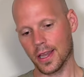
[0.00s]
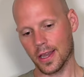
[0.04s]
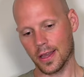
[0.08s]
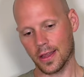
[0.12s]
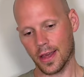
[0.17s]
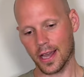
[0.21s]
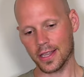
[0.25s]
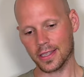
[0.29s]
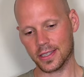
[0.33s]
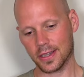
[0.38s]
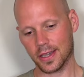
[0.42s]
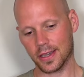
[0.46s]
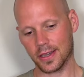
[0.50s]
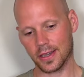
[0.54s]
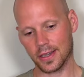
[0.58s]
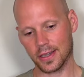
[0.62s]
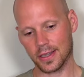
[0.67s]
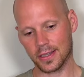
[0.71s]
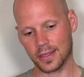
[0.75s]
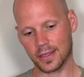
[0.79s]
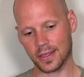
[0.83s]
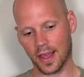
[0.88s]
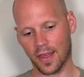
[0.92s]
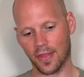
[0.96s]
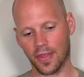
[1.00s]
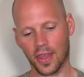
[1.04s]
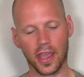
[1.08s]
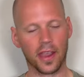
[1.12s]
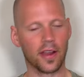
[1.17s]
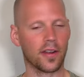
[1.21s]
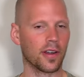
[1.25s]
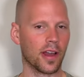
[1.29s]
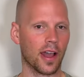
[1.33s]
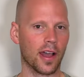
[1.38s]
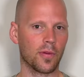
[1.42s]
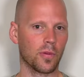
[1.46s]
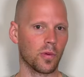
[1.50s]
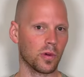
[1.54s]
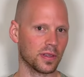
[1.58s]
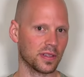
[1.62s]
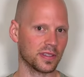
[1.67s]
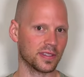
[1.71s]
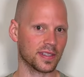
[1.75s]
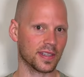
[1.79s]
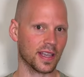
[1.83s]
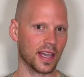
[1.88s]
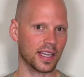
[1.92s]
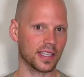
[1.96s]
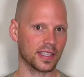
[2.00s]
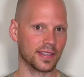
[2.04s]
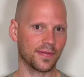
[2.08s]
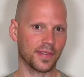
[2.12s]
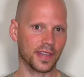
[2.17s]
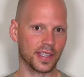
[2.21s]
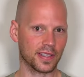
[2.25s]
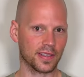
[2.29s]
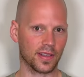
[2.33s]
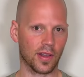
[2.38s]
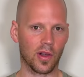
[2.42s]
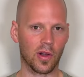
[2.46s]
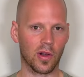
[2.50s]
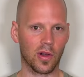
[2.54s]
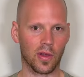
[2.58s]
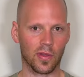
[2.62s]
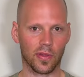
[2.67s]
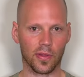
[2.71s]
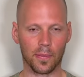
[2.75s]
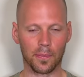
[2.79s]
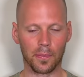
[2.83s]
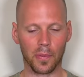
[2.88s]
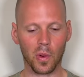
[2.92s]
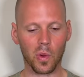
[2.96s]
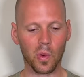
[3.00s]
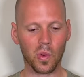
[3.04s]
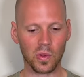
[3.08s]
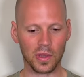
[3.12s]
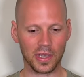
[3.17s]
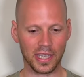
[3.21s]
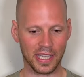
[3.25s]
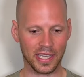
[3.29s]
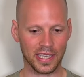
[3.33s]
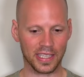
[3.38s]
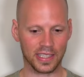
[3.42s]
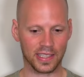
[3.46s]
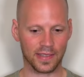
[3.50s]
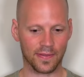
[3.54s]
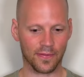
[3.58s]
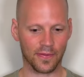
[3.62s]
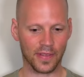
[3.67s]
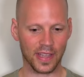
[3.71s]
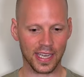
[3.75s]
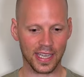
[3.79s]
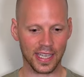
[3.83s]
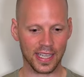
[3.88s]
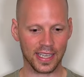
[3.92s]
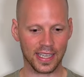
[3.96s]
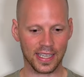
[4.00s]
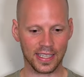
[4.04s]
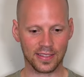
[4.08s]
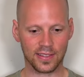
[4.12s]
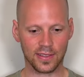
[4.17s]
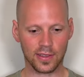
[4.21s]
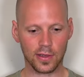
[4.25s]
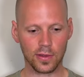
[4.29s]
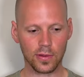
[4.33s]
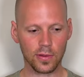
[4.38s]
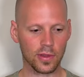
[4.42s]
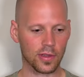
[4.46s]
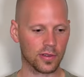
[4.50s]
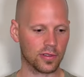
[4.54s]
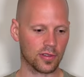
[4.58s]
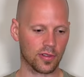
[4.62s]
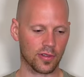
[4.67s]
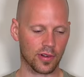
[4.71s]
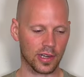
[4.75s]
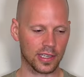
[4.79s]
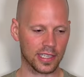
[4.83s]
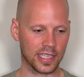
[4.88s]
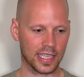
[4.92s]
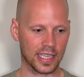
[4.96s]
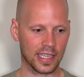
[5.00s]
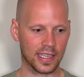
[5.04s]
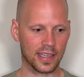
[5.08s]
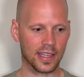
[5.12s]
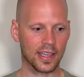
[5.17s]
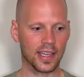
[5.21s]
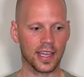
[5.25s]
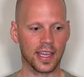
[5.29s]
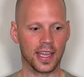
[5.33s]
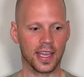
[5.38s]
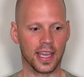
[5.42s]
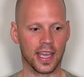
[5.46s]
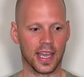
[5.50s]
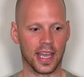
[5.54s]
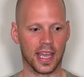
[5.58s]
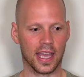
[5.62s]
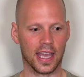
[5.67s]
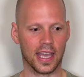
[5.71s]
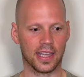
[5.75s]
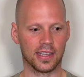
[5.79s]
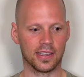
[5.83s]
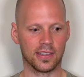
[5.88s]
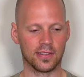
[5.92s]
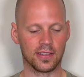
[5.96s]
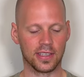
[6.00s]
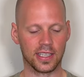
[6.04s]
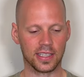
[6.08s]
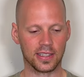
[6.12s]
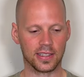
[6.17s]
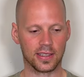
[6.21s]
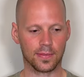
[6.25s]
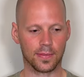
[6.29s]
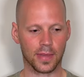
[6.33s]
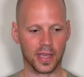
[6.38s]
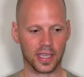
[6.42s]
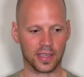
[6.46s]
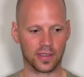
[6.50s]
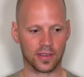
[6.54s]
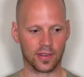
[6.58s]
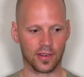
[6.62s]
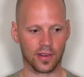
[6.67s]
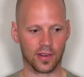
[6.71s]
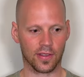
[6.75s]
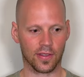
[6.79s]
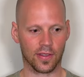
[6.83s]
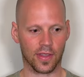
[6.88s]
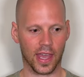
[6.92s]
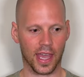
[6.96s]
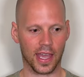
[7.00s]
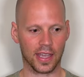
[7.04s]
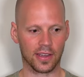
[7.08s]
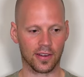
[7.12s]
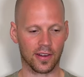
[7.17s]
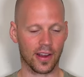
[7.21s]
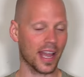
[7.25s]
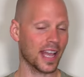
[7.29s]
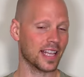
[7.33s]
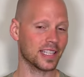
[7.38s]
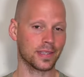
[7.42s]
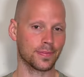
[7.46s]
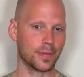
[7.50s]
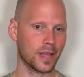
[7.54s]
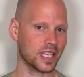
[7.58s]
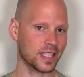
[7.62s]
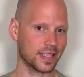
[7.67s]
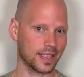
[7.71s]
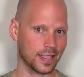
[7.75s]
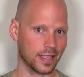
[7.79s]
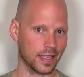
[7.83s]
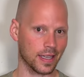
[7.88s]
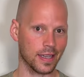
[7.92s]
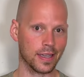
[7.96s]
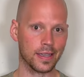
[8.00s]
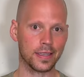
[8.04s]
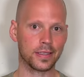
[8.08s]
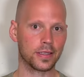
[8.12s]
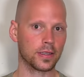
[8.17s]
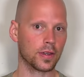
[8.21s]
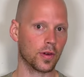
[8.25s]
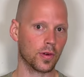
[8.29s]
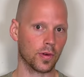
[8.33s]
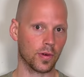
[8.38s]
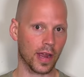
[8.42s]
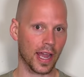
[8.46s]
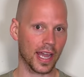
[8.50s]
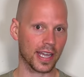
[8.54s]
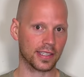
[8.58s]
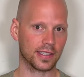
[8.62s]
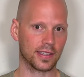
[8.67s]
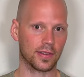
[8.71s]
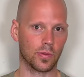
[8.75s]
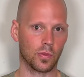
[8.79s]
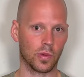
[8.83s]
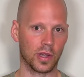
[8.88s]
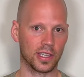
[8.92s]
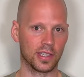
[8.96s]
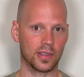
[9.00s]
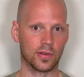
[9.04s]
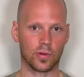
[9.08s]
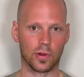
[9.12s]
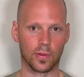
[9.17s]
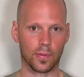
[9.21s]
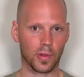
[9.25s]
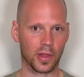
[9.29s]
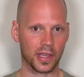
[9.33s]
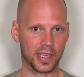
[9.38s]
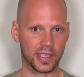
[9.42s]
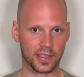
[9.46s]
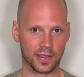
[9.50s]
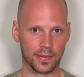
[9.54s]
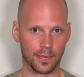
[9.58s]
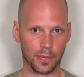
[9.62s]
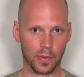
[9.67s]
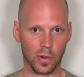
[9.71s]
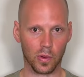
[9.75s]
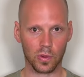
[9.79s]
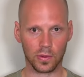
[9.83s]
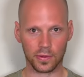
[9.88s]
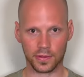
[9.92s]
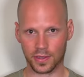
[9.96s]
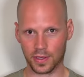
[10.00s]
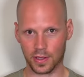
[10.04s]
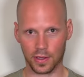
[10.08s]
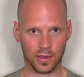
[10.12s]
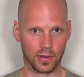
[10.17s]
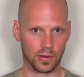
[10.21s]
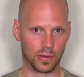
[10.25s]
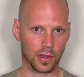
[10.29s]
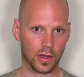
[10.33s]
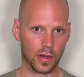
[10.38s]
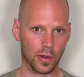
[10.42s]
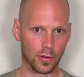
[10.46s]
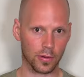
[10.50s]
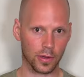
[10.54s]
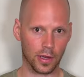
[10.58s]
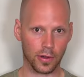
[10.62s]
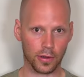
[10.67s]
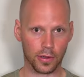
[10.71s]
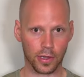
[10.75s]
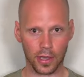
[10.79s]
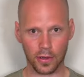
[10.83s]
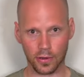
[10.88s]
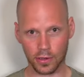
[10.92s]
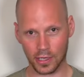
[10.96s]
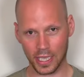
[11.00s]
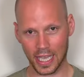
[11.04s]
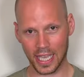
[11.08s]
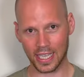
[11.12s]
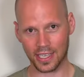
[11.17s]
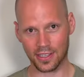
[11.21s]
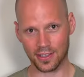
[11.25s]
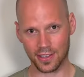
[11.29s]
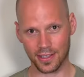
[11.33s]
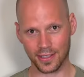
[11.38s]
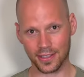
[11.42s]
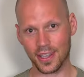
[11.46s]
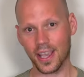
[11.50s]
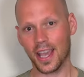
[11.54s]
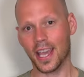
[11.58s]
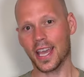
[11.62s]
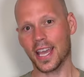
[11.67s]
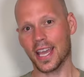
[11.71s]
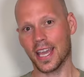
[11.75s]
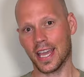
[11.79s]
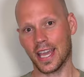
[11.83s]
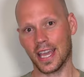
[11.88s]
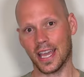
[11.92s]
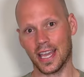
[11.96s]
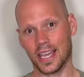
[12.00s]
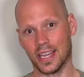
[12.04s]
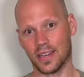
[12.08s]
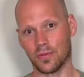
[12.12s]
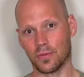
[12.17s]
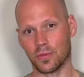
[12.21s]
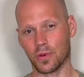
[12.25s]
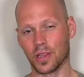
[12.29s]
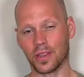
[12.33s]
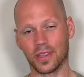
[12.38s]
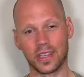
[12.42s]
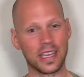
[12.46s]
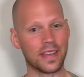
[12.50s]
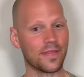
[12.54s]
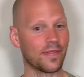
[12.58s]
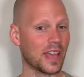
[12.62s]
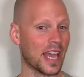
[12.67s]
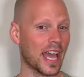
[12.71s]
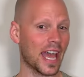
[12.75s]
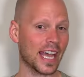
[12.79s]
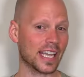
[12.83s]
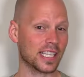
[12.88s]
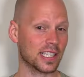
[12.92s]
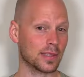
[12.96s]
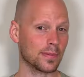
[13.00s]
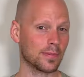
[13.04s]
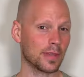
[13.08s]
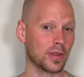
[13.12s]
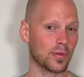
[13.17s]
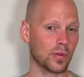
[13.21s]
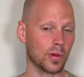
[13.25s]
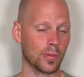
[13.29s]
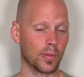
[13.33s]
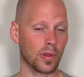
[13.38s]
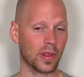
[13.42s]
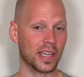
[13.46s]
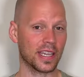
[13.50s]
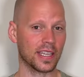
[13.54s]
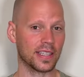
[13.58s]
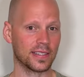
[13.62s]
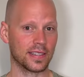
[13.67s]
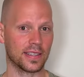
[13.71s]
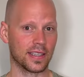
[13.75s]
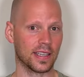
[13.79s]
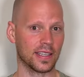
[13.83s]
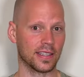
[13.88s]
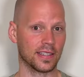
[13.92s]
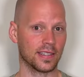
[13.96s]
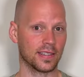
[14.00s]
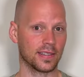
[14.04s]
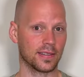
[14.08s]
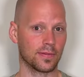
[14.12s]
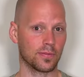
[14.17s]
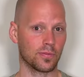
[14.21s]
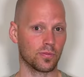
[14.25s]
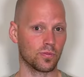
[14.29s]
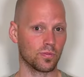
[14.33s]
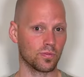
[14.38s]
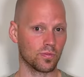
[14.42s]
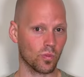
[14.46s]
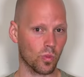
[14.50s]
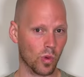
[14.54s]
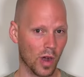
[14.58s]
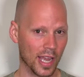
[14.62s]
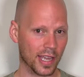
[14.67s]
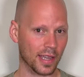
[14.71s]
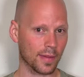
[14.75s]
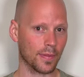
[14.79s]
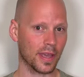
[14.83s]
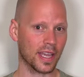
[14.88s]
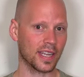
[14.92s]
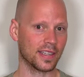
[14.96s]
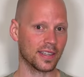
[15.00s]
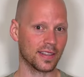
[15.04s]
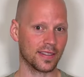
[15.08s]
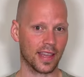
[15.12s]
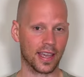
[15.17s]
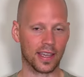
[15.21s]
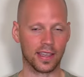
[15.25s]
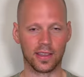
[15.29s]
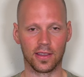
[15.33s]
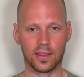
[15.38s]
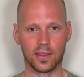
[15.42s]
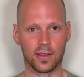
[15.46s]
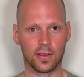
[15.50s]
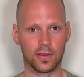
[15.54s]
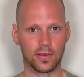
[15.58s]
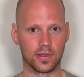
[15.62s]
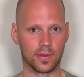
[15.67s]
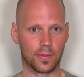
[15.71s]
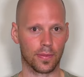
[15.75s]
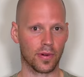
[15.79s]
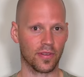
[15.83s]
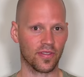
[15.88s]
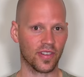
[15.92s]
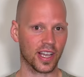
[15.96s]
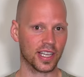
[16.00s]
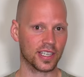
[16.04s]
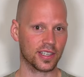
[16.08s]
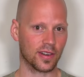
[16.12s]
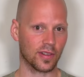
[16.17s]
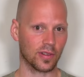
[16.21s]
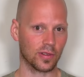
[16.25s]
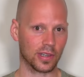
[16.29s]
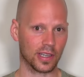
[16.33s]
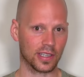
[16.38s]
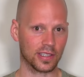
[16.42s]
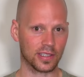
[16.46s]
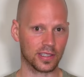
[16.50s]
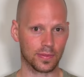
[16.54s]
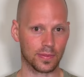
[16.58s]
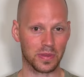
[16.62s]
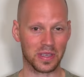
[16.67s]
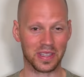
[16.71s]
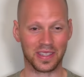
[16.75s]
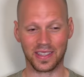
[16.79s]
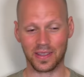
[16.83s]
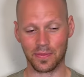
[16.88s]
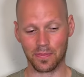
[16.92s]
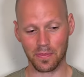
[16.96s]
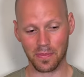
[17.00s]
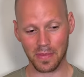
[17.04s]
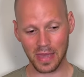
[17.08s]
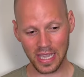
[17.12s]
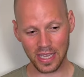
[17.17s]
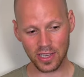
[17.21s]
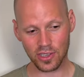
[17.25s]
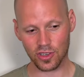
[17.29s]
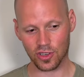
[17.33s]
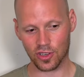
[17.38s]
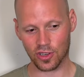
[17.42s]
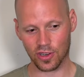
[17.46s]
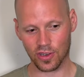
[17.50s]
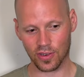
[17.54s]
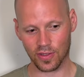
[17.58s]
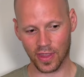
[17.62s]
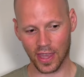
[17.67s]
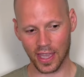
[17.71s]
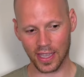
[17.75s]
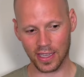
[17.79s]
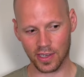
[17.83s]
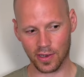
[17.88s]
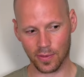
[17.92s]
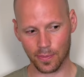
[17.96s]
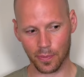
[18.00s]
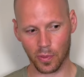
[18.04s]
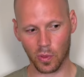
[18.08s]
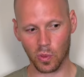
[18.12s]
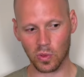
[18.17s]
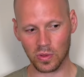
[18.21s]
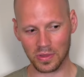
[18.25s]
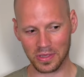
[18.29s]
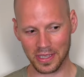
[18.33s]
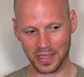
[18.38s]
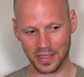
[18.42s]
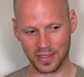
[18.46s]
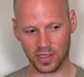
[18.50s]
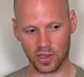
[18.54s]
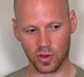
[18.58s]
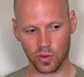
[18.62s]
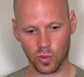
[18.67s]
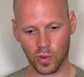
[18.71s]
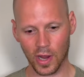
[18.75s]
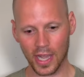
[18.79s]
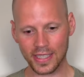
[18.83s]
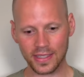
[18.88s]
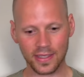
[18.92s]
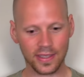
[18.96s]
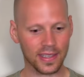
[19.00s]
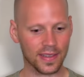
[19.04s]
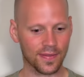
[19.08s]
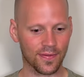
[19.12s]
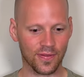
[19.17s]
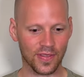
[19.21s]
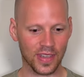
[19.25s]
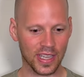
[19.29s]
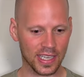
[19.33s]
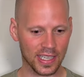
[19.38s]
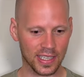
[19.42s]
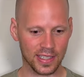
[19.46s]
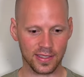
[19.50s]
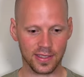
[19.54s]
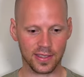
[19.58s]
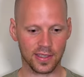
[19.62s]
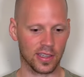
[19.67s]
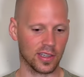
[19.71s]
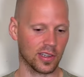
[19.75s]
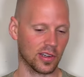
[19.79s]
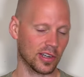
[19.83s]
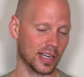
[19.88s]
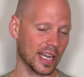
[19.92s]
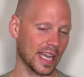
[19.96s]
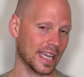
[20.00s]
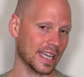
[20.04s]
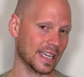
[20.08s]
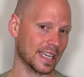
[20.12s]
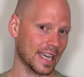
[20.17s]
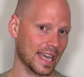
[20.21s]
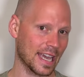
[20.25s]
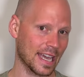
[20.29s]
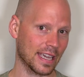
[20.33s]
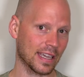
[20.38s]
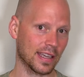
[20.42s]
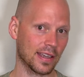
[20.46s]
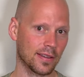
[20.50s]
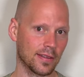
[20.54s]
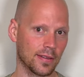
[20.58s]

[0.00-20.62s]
That's because they are not one size fits all. The bolt is fitted to the trunnion, and you need to make sure that your head spacing is correct when you replace the bolt. So go, no-go gauges, and really, if it has to be replaced, it's recommended that you use a professional gunsmith to make sure that your bolt is correctly fitted to your AK.